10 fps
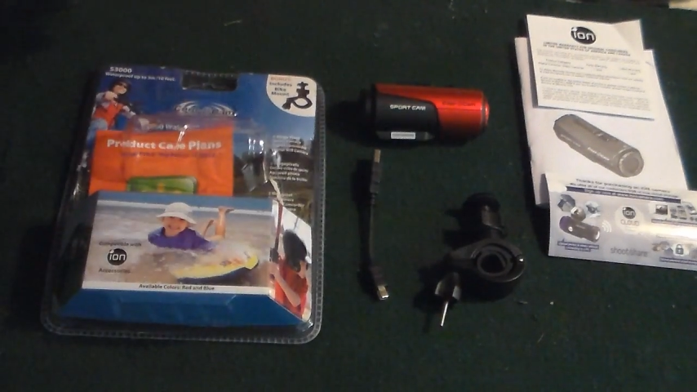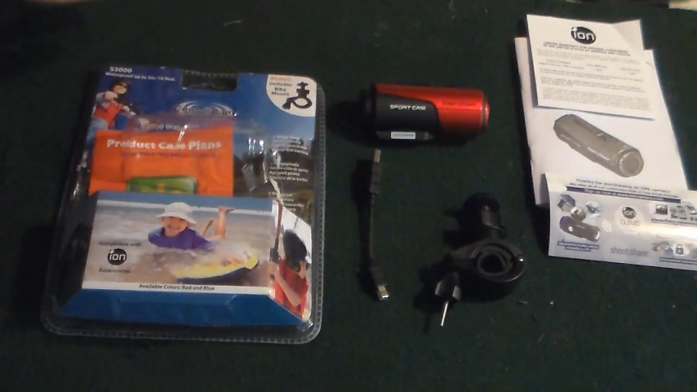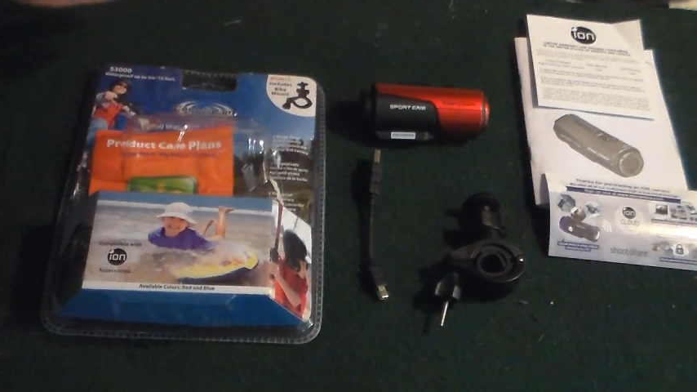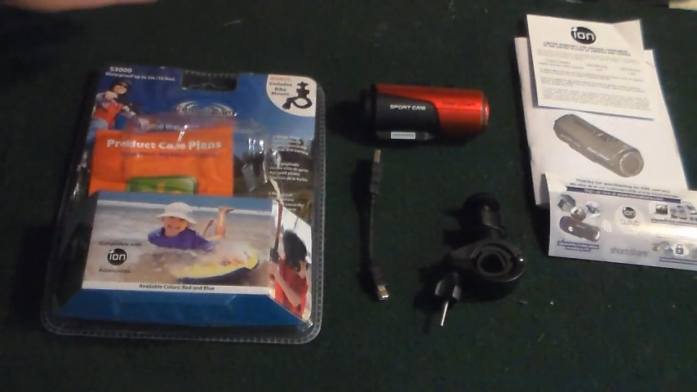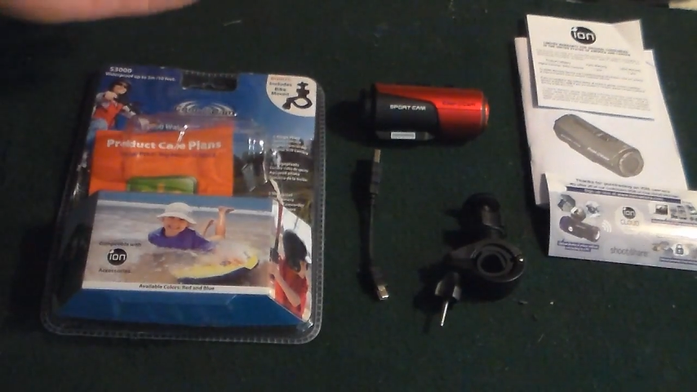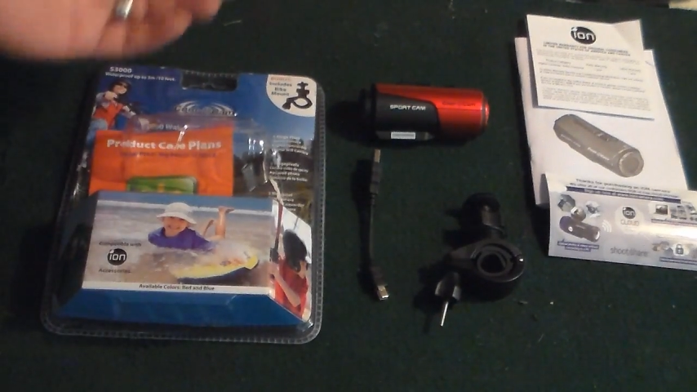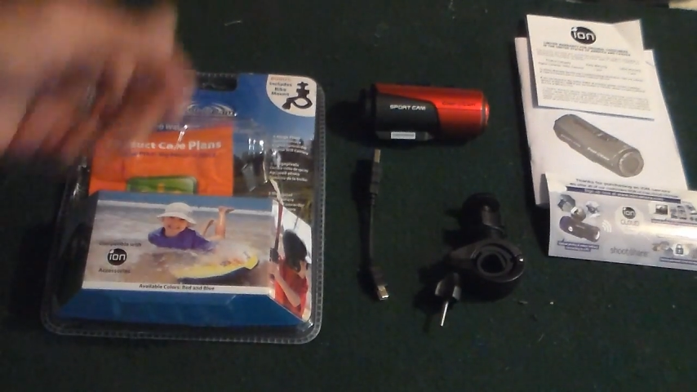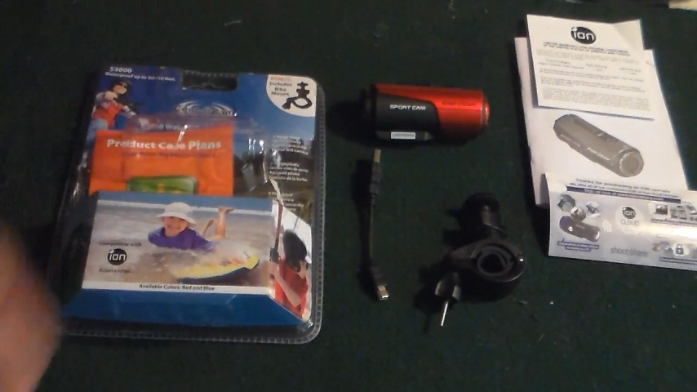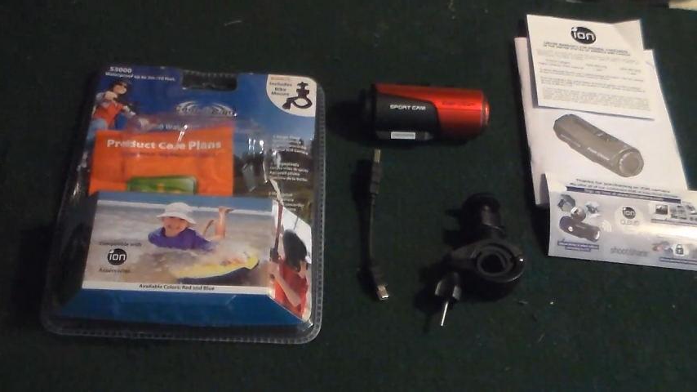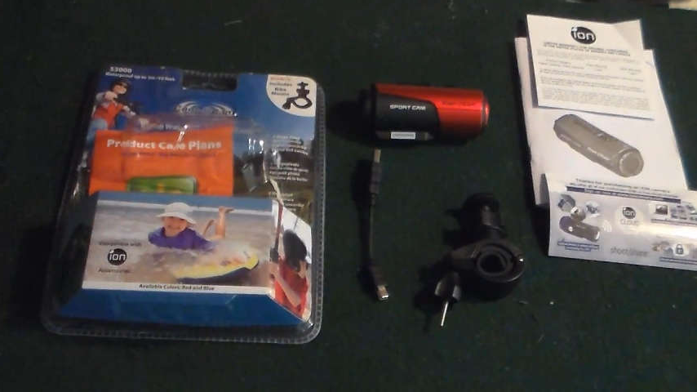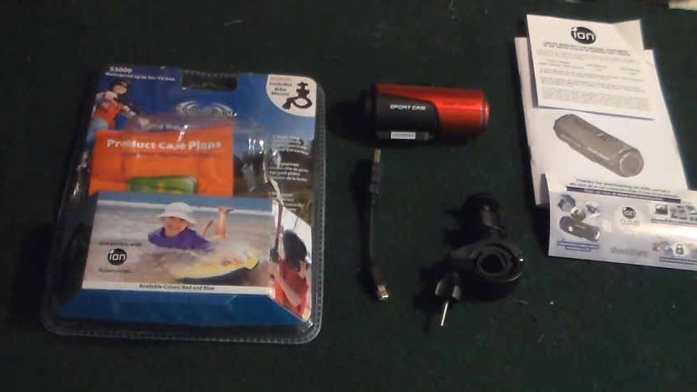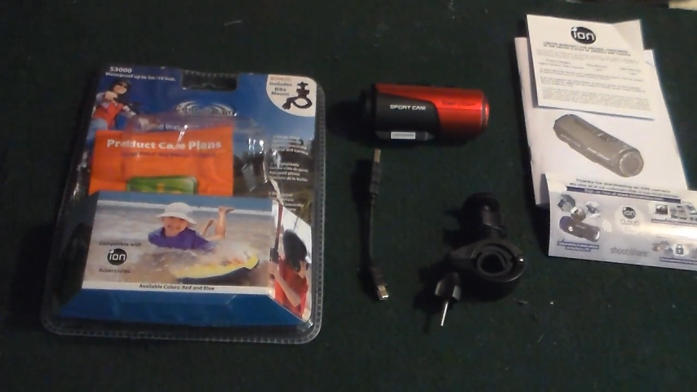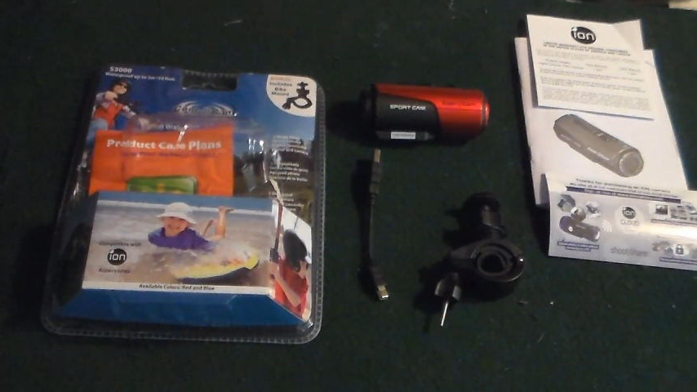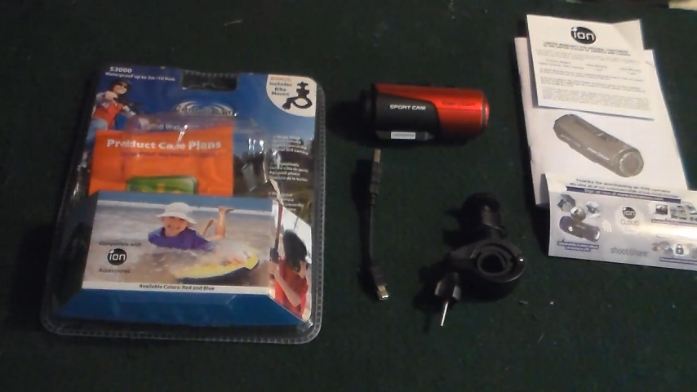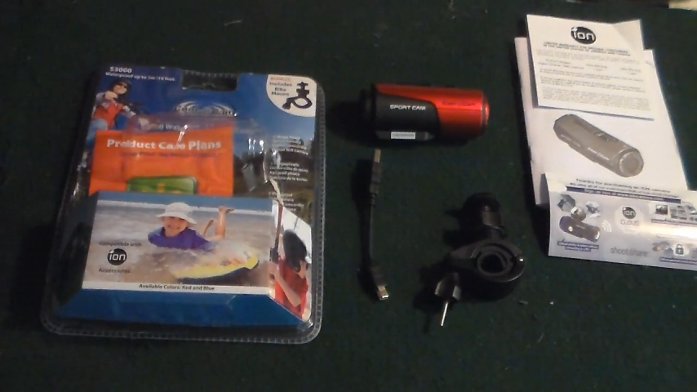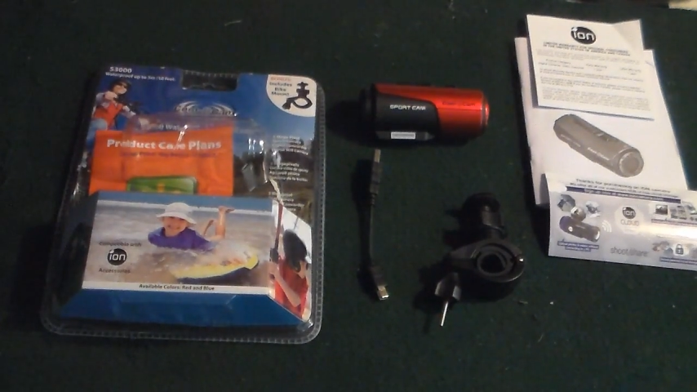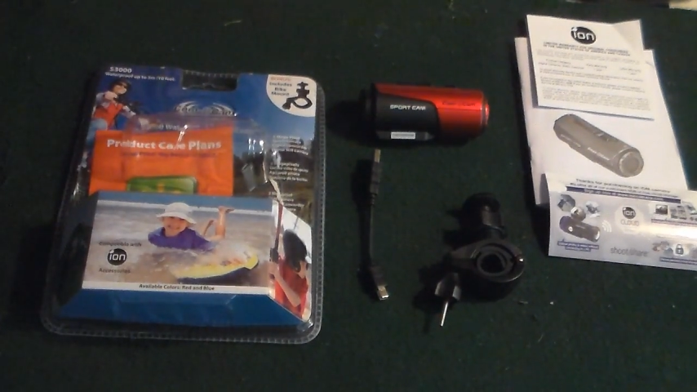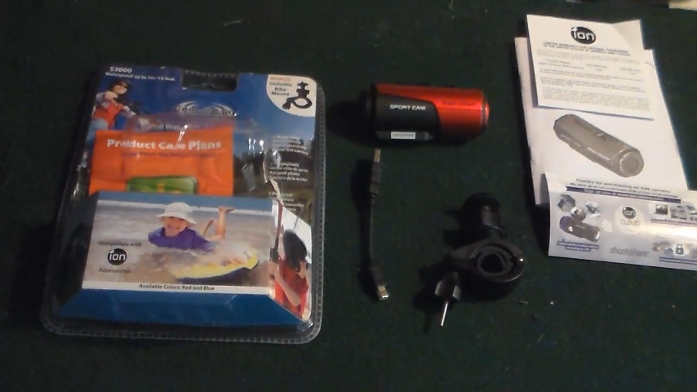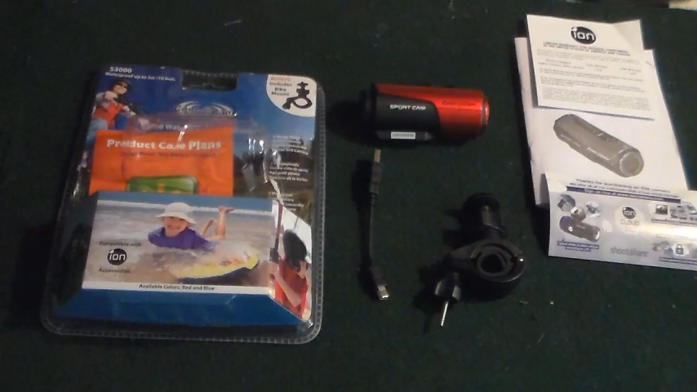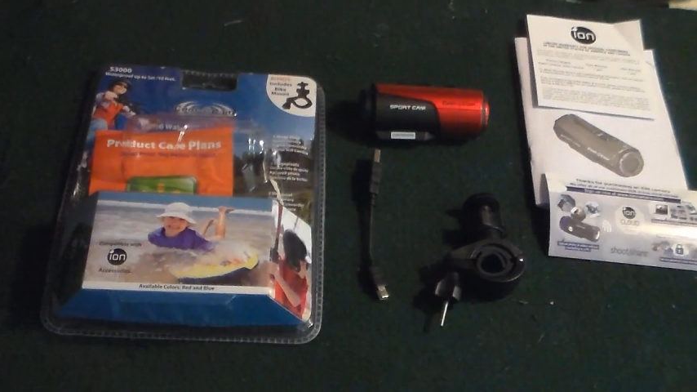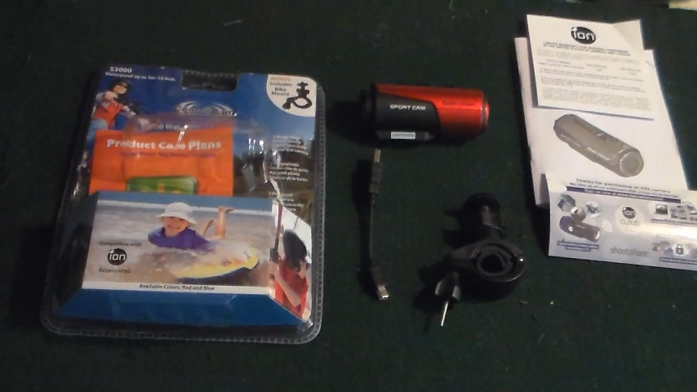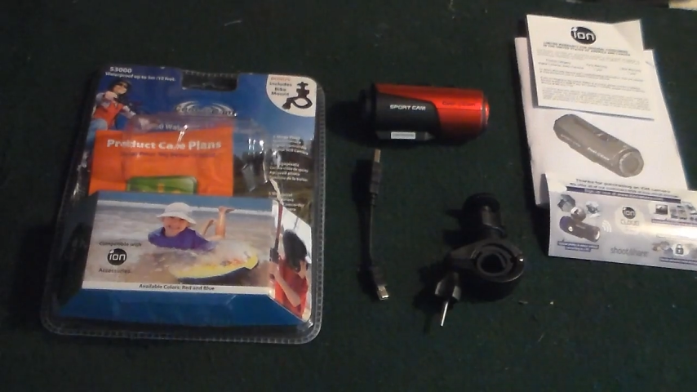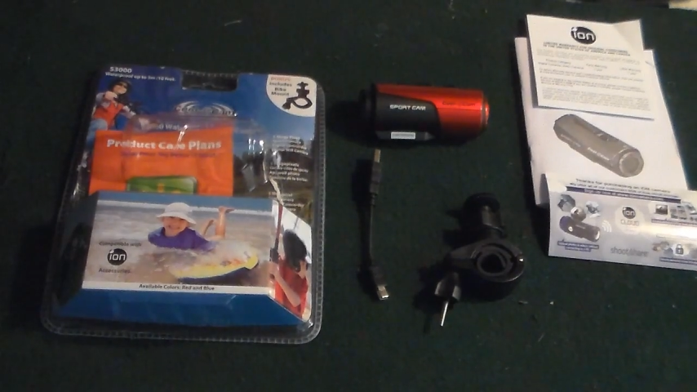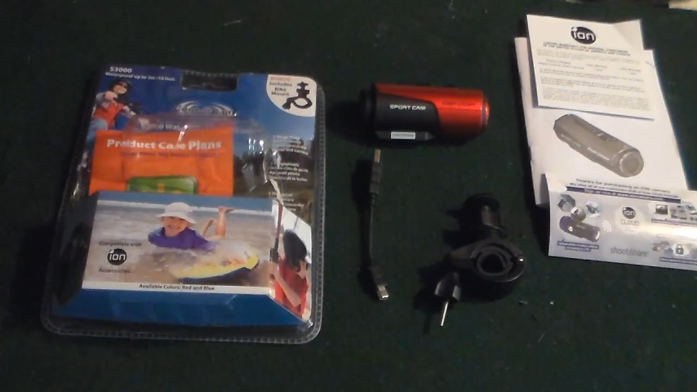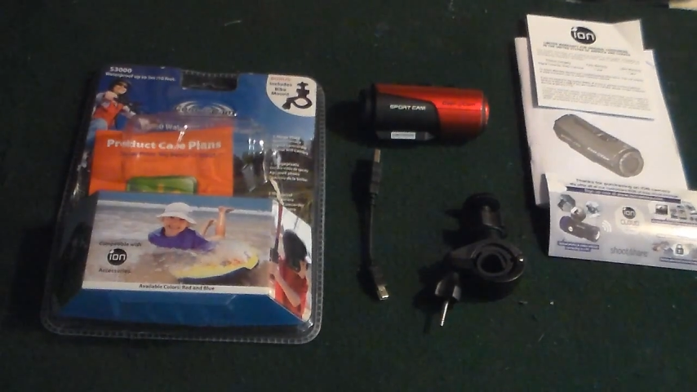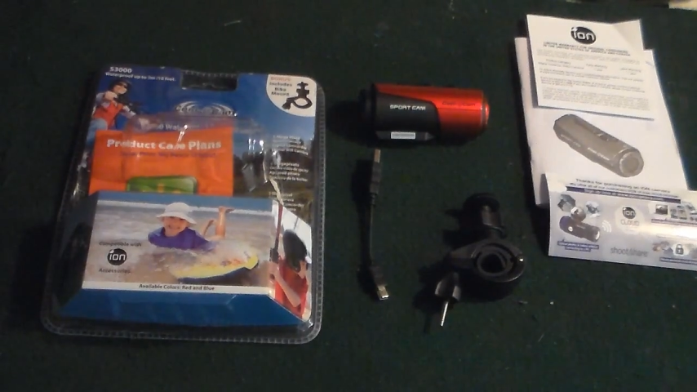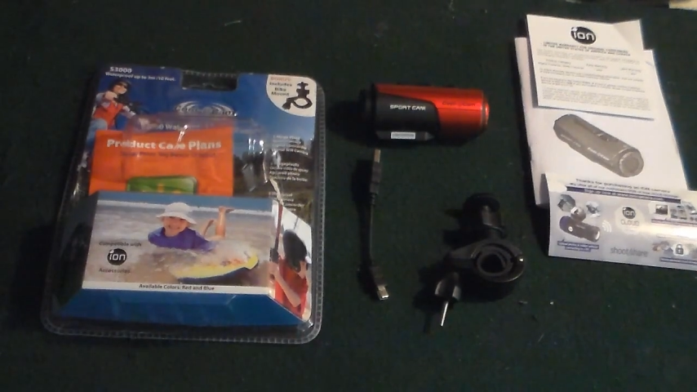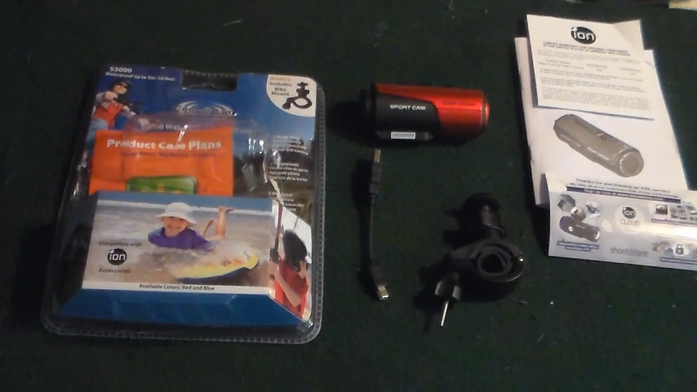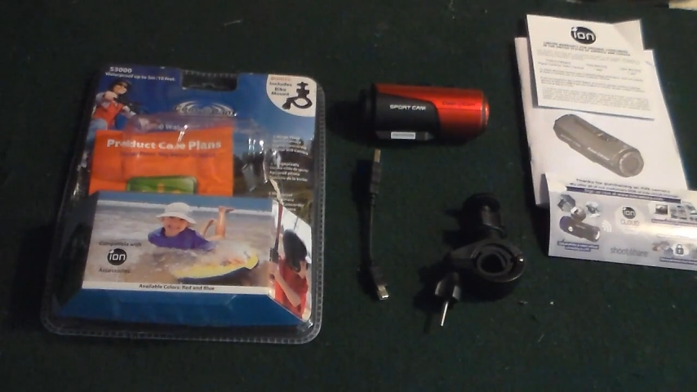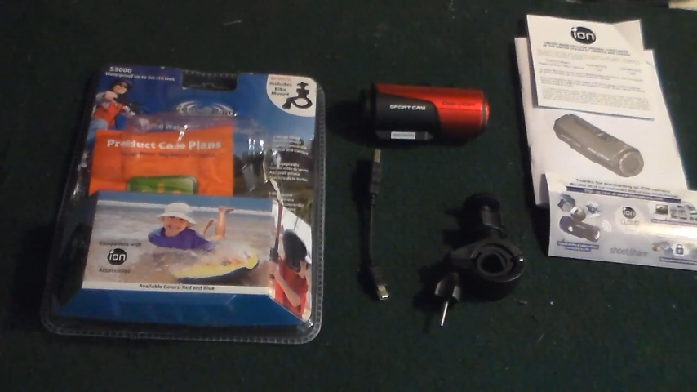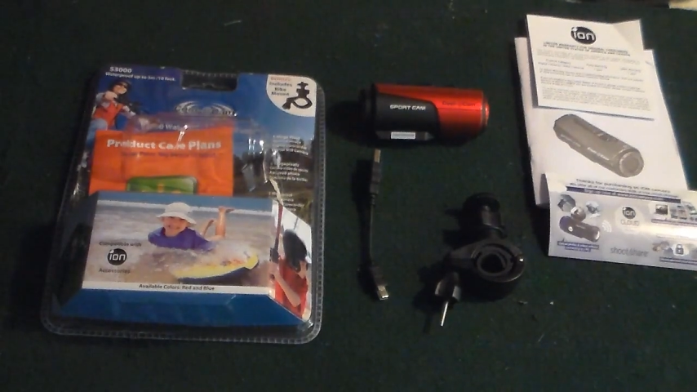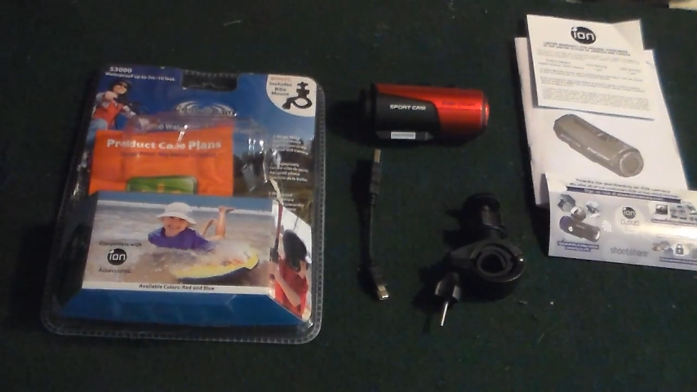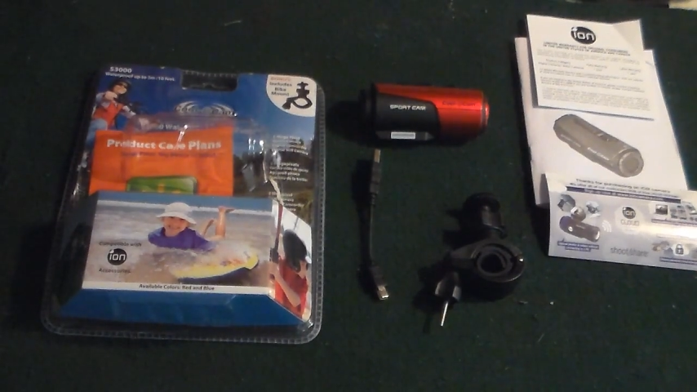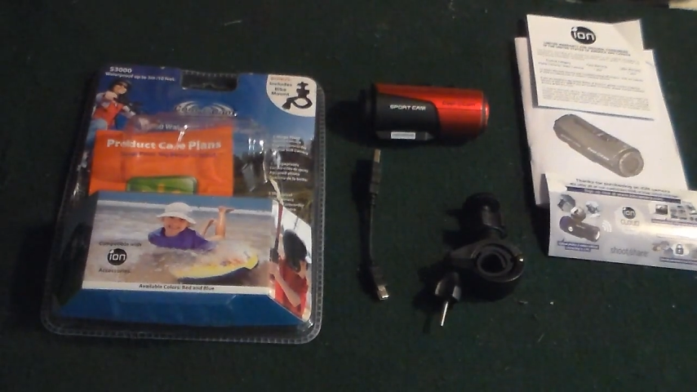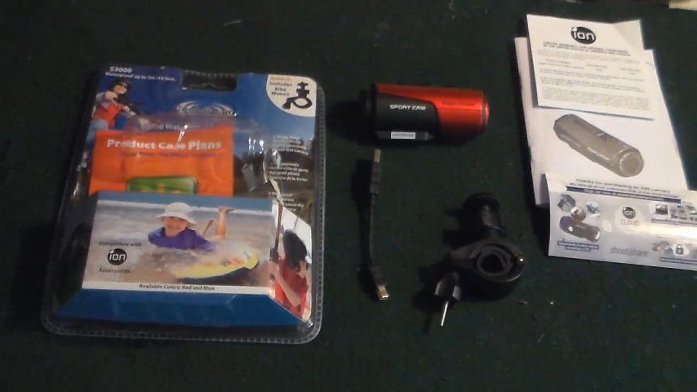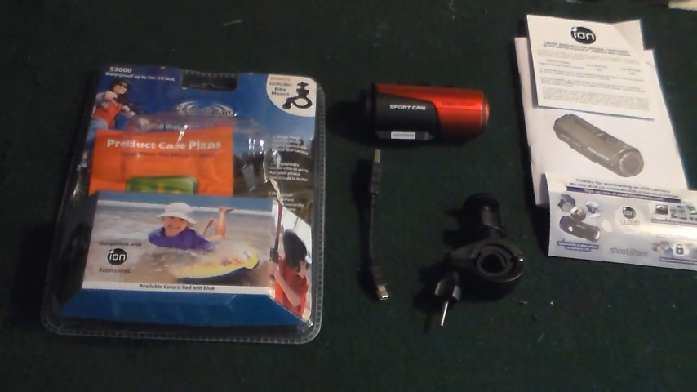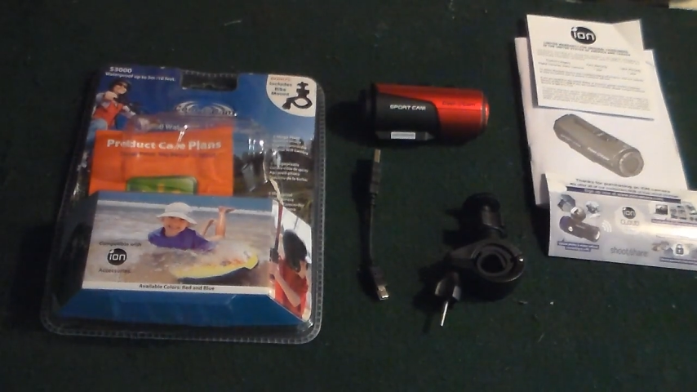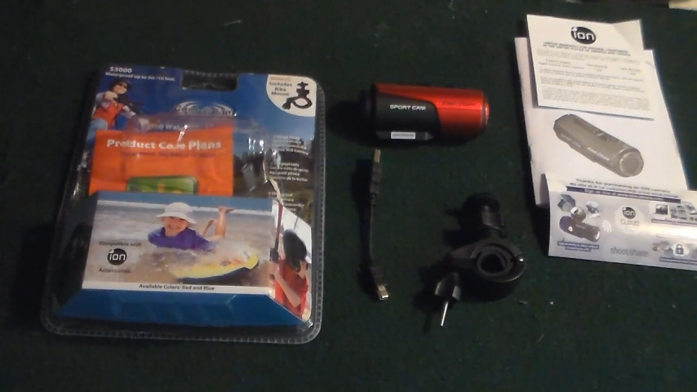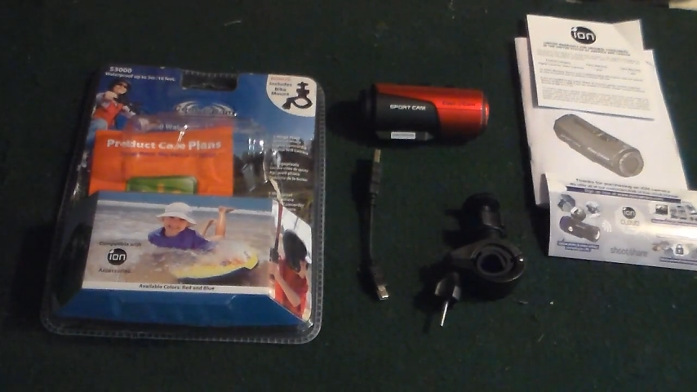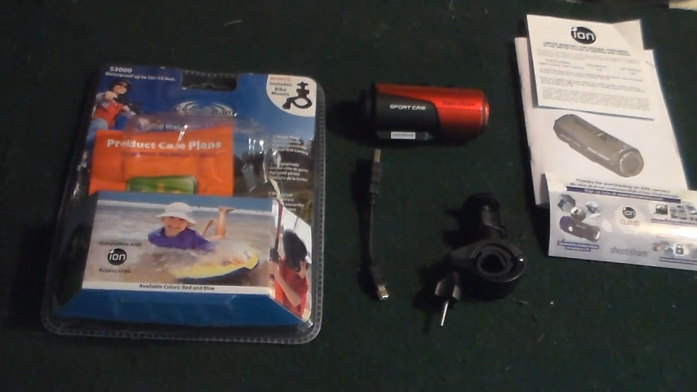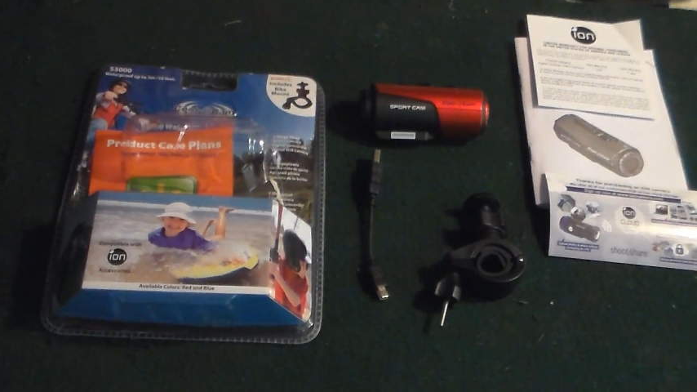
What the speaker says: No face is visible, so there are no lips to read.